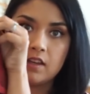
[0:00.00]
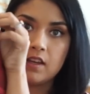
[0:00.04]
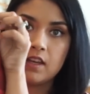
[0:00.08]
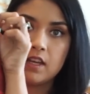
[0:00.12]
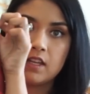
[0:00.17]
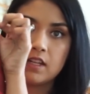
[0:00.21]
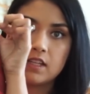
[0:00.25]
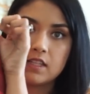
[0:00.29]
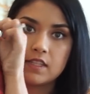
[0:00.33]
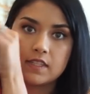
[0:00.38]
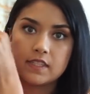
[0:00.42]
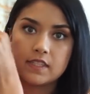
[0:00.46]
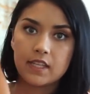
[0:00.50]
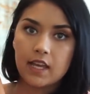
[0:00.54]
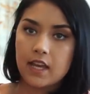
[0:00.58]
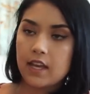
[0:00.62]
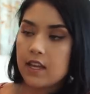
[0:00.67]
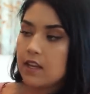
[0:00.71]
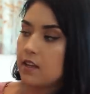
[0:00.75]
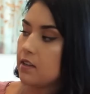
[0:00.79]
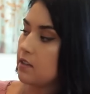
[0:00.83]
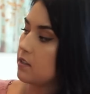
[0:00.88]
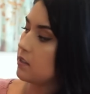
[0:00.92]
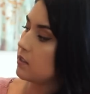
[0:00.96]
and it
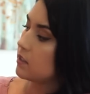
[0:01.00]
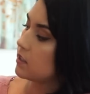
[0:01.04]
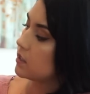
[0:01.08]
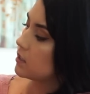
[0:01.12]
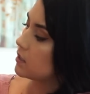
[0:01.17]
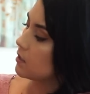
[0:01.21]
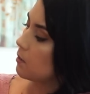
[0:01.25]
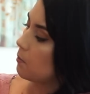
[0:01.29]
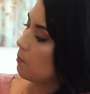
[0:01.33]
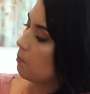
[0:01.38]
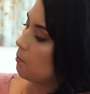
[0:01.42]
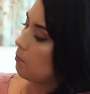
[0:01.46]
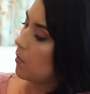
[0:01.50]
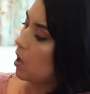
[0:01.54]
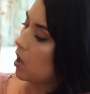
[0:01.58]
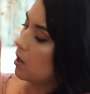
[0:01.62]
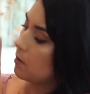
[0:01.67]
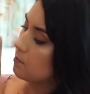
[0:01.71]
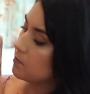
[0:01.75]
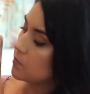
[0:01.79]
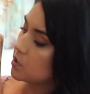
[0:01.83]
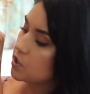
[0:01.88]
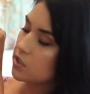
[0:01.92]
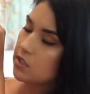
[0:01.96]
says
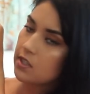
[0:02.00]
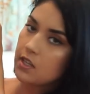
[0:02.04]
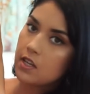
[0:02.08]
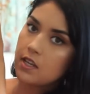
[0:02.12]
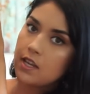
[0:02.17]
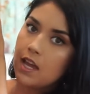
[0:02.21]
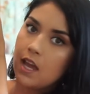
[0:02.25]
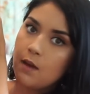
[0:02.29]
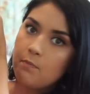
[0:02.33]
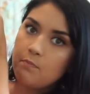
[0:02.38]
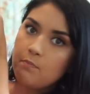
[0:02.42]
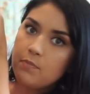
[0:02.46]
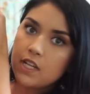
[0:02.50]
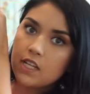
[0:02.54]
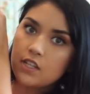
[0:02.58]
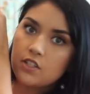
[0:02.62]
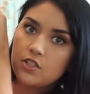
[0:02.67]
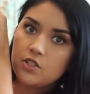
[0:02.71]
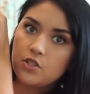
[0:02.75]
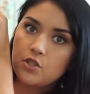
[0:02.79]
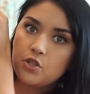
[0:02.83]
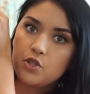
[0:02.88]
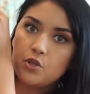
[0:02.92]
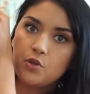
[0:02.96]
Mom's Epic
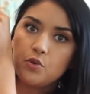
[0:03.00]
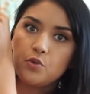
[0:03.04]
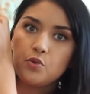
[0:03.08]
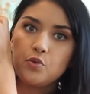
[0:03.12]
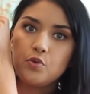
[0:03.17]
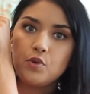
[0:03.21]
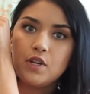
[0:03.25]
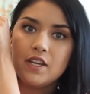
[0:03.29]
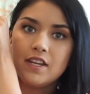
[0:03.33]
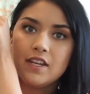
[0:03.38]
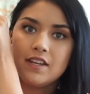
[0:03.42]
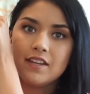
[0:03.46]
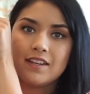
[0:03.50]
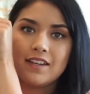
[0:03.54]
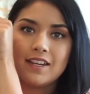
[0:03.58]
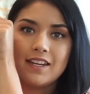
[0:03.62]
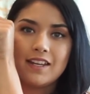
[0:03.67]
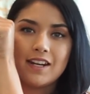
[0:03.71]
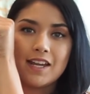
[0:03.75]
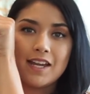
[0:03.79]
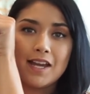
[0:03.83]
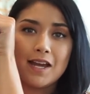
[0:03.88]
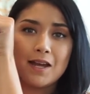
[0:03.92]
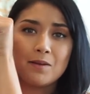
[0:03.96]
Dude,
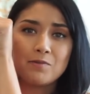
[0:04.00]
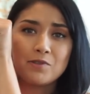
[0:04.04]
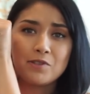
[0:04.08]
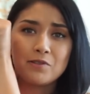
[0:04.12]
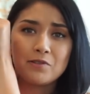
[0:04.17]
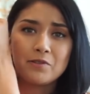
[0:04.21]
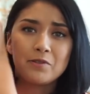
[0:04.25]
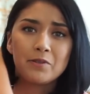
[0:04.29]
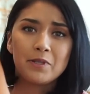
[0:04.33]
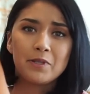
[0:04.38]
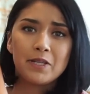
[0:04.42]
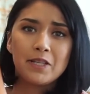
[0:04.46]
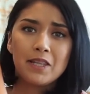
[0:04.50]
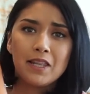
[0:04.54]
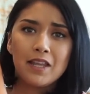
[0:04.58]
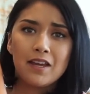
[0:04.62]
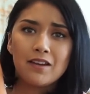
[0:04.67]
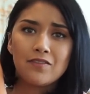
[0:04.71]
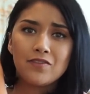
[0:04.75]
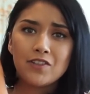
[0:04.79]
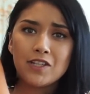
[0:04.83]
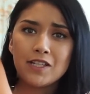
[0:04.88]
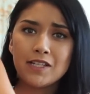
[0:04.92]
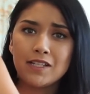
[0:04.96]
and I absolutely
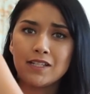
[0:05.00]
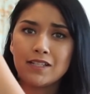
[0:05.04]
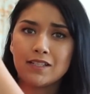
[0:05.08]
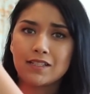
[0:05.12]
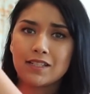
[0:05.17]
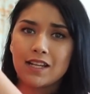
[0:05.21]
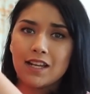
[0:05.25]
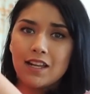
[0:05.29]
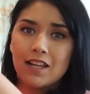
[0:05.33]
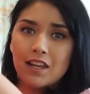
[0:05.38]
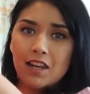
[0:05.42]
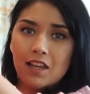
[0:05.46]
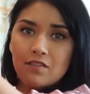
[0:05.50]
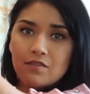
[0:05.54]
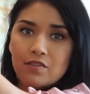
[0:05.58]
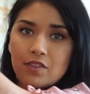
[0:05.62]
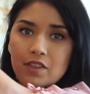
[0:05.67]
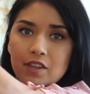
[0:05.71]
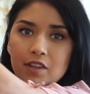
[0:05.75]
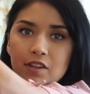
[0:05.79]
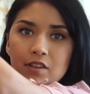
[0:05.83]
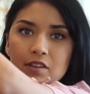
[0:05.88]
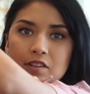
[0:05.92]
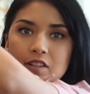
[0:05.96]
love it. I love
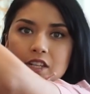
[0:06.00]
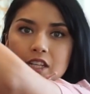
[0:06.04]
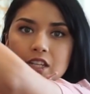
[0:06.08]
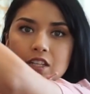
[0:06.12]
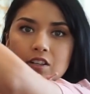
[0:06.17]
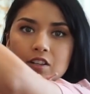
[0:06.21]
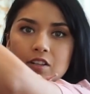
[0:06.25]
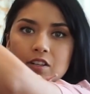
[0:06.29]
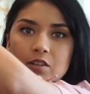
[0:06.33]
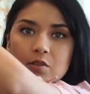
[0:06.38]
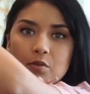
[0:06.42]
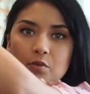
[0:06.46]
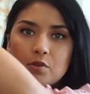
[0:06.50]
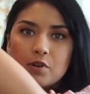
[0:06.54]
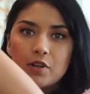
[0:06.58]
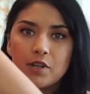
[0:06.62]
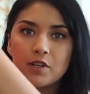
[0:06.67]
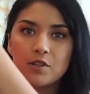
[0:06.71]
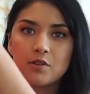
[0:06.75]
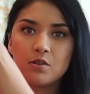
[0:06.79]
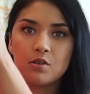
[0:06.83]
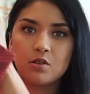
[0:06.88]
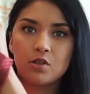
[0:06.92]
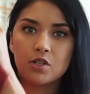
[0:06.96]
the neon
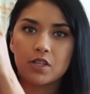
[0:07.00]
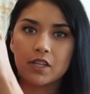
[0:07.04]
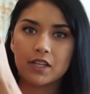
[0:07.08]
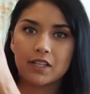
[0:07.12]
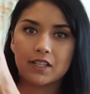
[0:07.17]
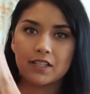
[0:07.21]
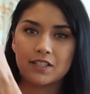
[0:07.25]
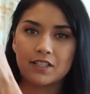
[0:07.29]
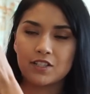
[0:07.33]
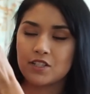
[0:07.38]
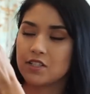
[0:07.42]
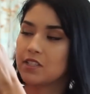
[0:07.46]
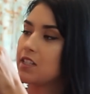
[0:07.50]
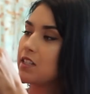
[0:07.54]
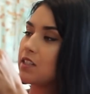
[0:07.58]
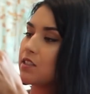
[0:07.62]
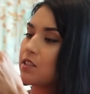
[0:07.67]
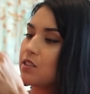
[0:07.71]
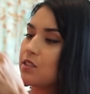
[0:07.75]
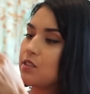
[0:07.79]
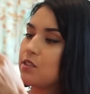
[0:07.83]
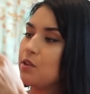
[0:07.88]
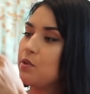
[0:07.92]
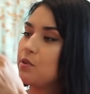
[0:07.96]
orange, like I just think
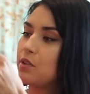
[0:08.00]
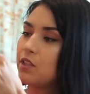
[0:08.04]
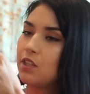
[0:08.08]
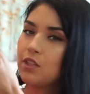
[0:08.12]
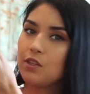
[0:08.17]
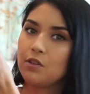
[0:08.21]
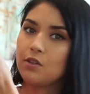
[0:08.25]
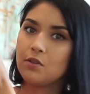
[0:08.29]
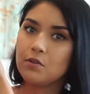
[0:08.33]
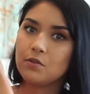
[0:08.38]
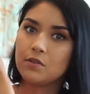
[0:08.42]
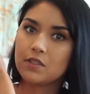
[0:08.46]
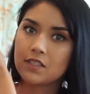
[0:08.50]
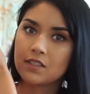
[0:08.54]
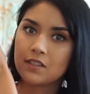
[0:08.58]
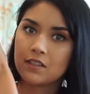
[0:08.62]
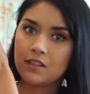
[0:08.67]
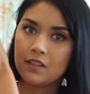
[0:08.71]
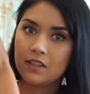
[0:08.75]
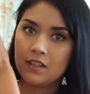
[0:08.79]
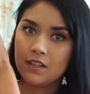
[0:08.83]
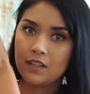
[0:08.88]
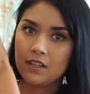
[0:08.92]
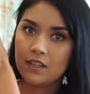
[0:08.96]
it's so cute,
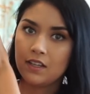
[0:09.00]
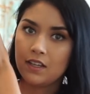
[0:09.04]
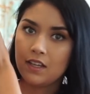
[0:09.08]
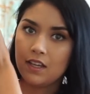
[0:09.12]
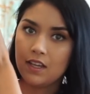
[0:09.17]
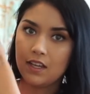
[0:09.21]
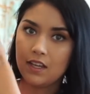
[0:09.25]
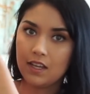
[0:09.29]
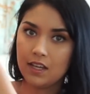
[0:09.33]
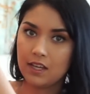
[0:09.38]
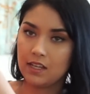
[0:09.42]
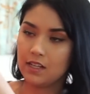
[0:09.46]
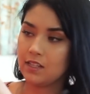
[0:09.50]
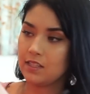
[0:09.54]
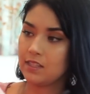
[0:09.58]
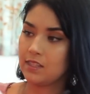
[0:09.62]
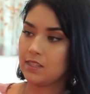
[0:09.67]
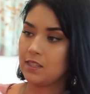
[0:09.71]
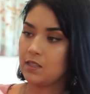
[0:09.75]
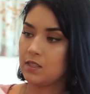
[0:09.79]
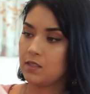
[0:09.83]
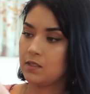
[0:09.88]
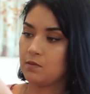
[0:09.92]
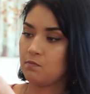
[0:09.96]
and
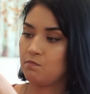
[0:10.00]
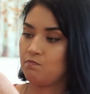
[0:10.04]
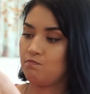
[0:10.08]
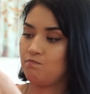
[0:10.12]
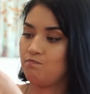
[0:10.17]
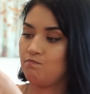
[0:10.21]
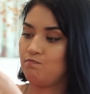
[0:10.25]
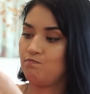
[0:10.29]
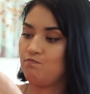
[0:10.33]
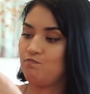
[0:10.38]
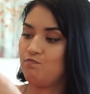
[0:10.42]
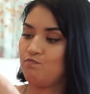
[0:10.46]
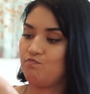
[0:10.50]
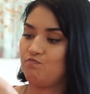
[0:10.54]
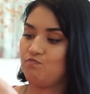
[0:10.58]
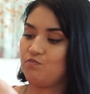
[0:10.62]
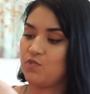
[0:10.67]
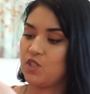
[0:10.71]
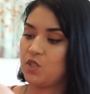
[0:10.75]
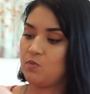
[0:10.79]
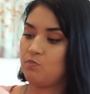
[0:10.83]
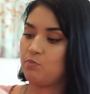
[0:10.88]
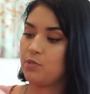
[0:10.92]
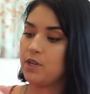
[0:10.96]
it's
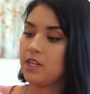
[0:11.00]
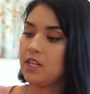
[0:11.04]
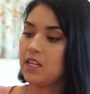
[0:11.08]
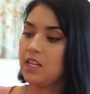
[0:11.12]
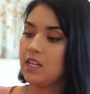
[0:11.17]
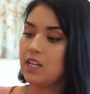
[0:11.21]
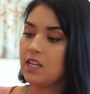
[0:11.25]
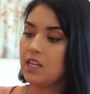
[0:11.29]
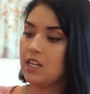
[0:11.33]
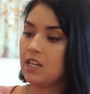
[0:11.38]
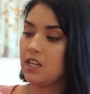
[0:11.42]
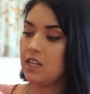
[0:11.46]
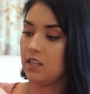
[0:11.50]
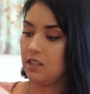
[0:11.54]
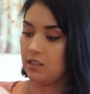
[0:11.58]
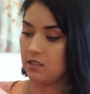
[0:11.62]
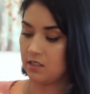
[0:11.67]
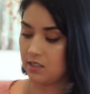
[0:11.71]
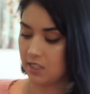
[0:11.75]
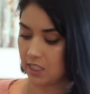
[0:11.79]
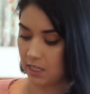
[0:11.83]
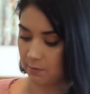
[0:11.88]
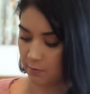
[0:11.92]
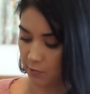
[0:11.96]
springy
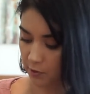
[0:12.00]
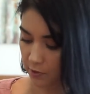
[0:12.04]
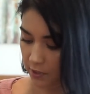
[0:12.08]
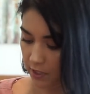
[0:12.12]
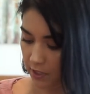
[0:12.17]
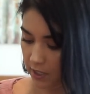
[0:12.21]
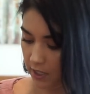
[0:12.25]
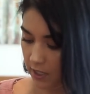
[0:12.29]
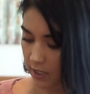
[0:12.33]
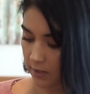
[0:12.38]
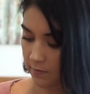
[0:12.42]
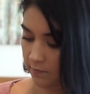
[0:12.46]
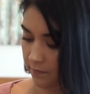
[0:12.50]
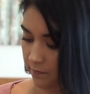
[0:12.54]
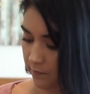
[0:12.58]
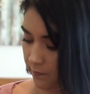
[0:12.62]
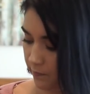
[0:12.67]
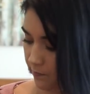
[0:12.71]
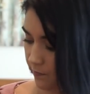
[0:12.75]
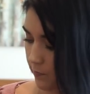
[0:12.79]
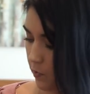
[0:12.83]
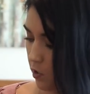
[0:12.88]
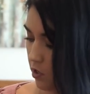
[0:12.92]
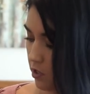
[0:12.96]
and summery
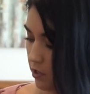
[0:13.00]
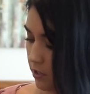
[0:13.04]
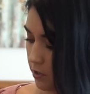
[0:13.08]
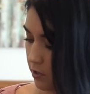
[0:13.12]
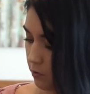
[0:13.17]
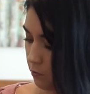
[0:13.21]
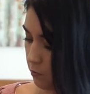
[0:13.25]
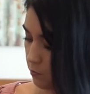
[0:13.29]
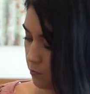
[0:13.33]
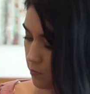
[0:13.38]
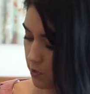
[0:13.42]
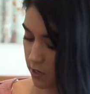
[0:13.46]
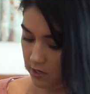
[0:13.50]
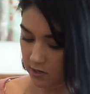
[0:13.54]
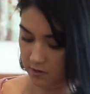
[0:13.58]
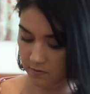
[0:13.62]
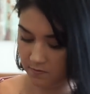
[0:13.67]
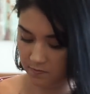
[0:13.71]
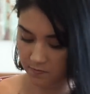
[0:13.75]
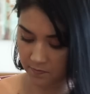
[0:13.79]
all in one.